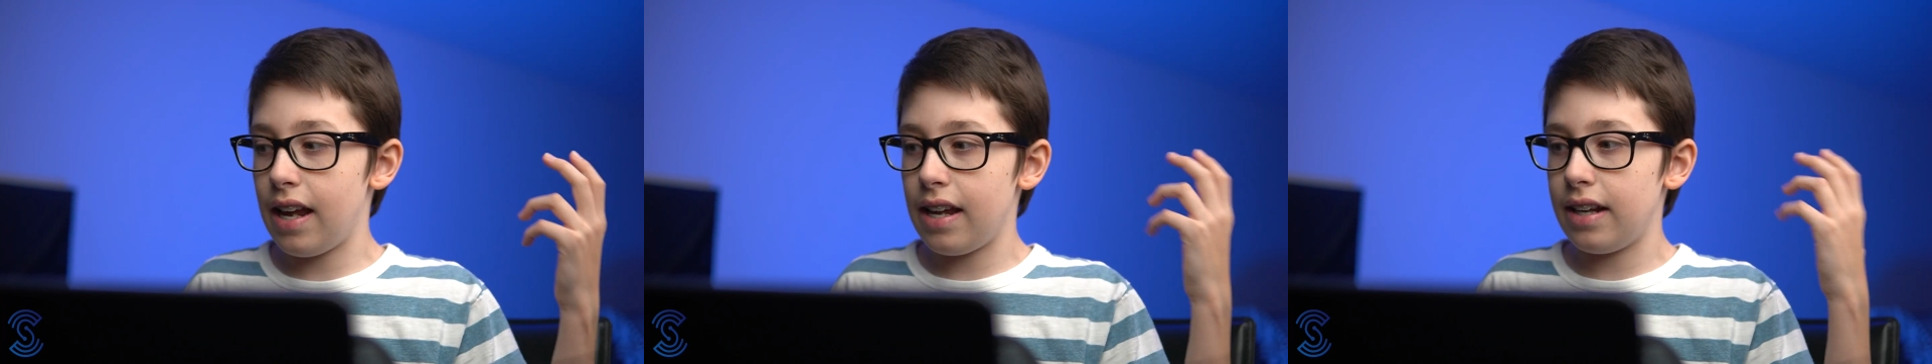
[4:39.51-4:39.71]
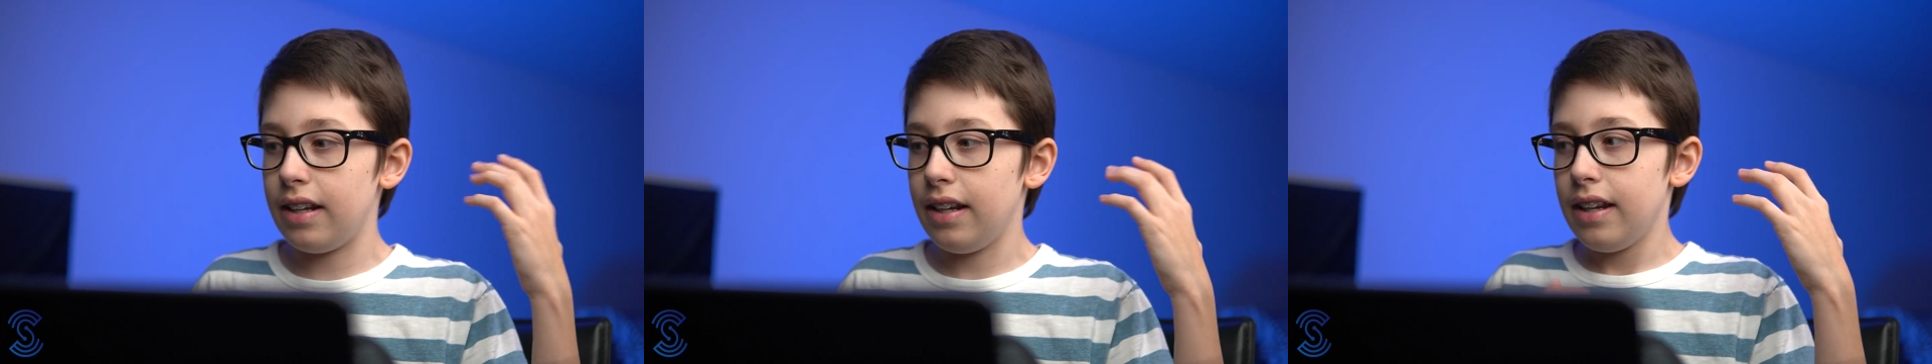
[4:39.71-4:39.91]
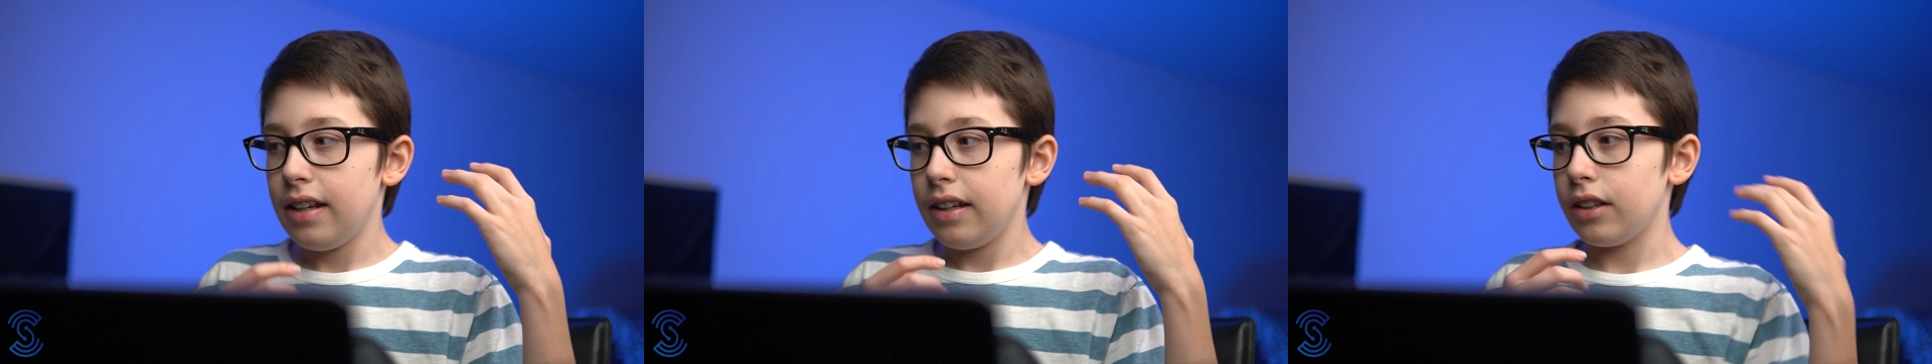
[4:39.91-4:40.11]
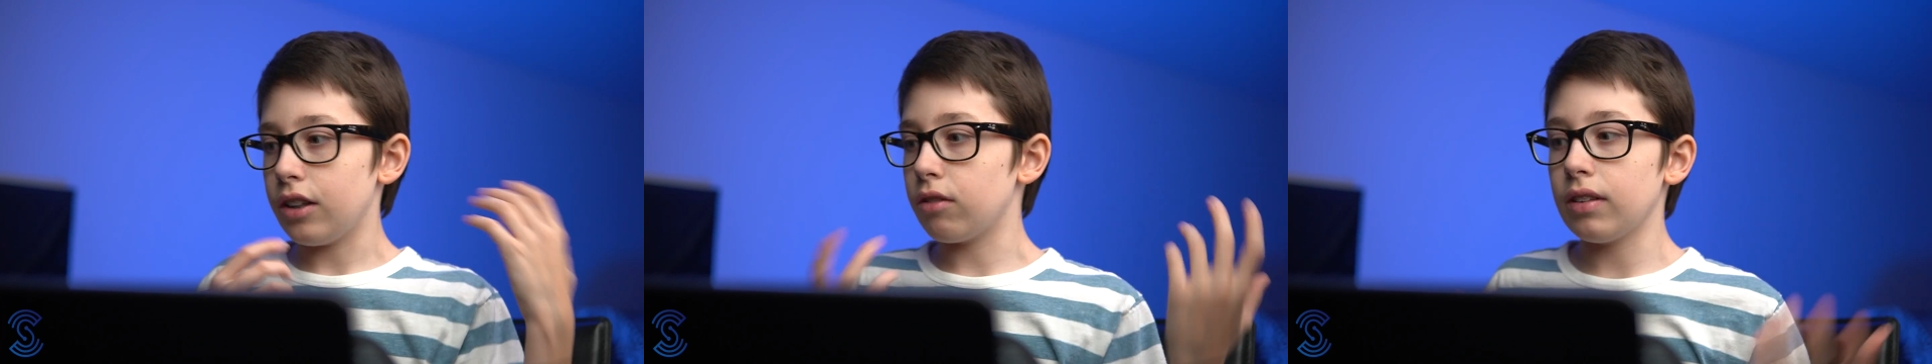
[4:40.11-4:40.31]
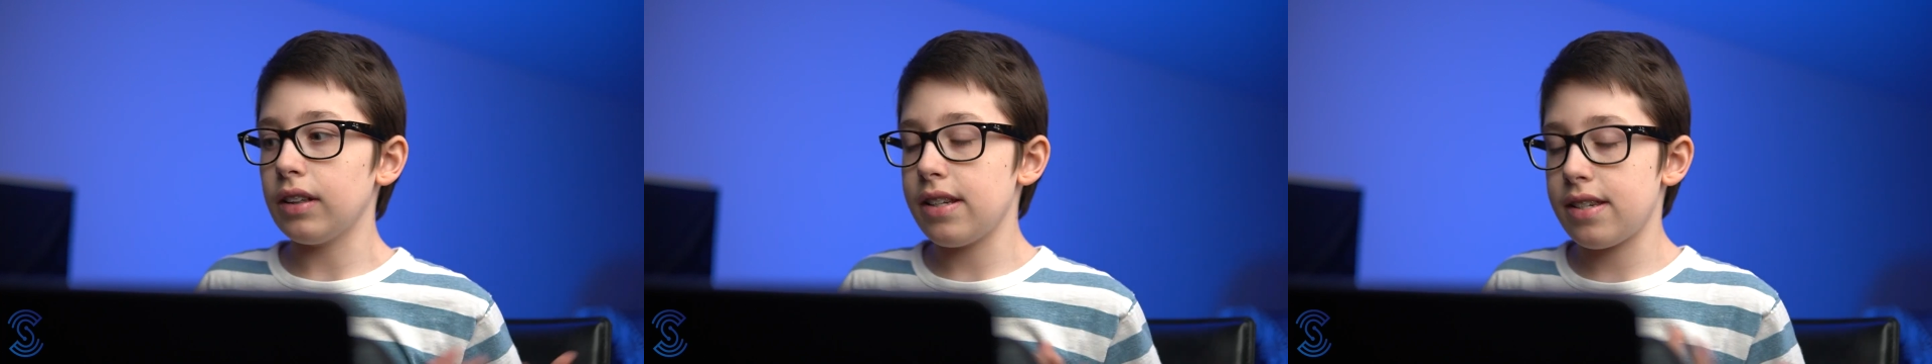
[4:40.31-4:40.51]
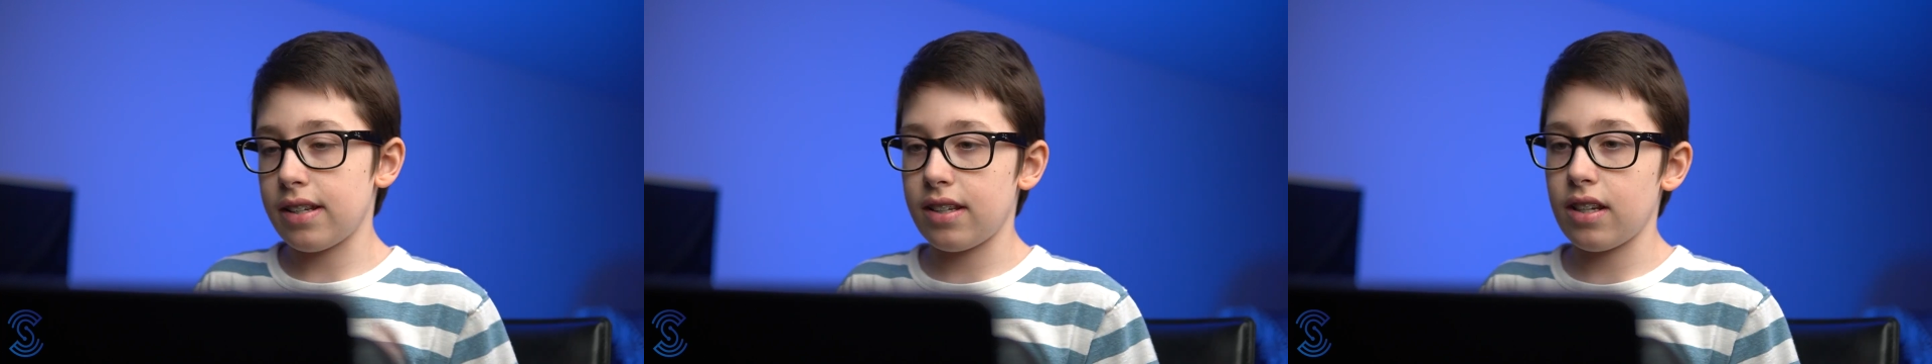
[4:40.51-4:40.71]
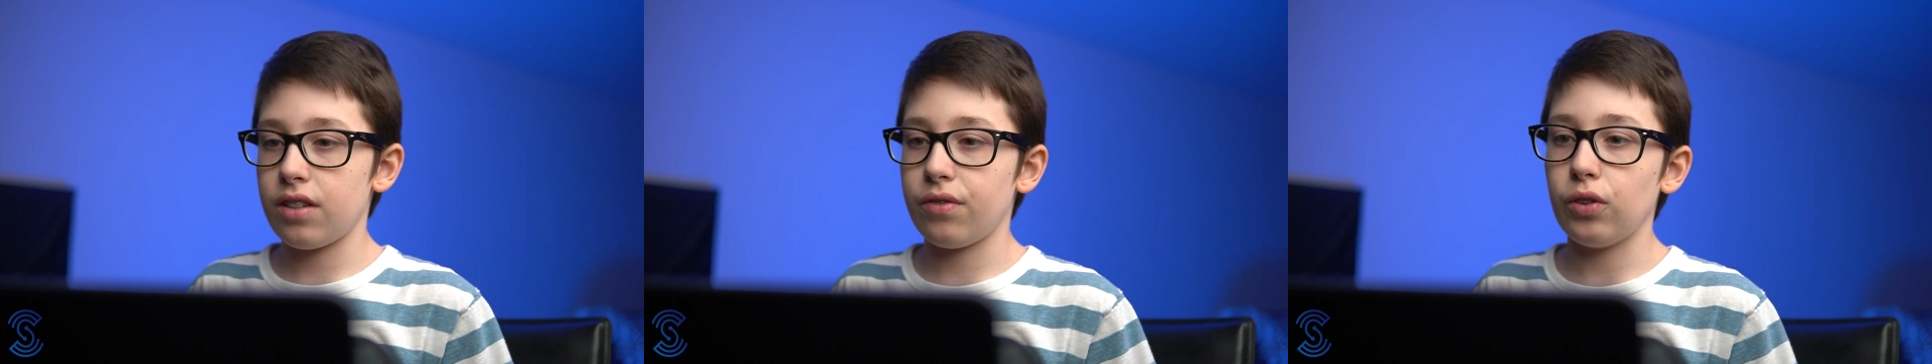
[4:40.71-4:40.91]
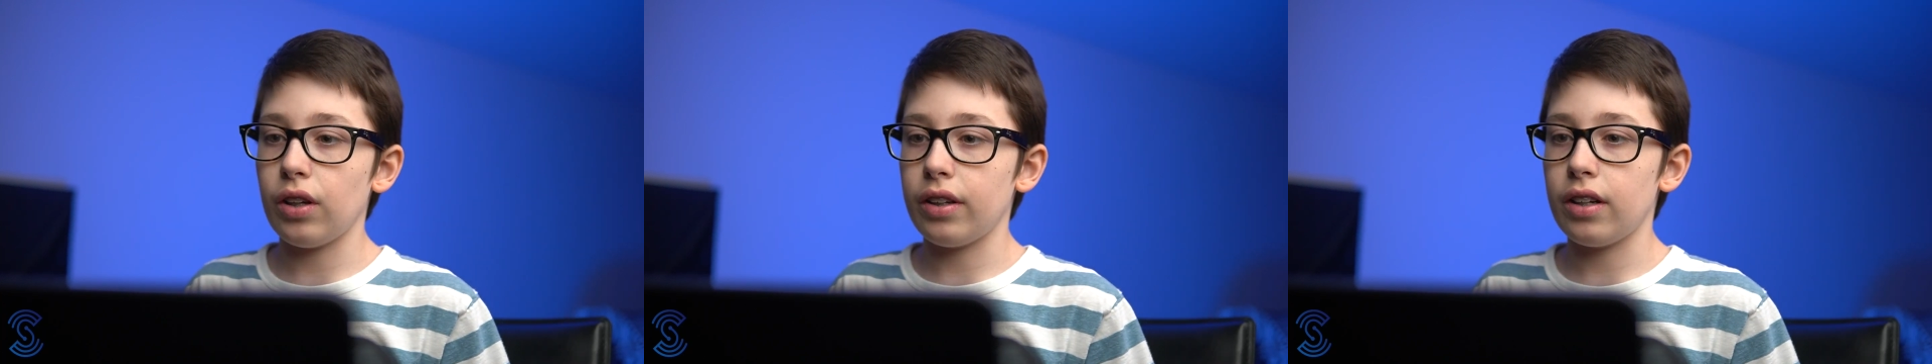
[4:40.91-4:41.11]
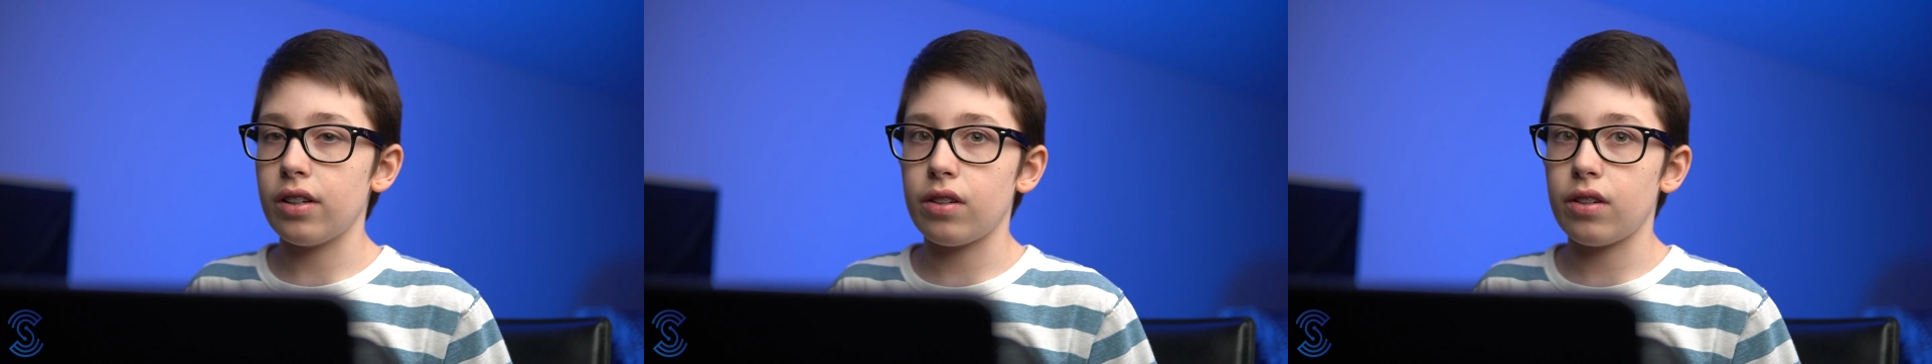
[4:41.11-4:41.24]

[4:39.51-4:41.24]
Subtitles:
and you're really successful on there.